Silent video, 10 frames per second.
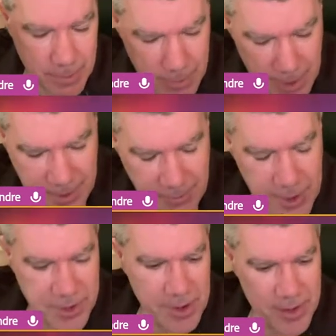its
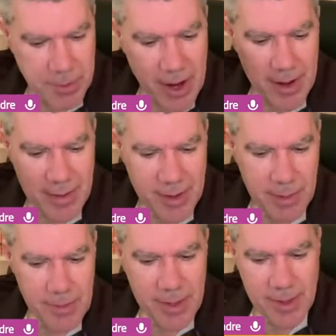future is bright. It's
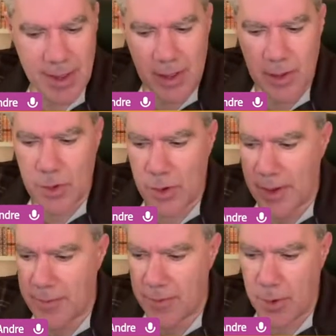going to be
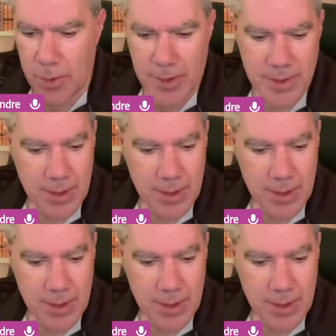going forward.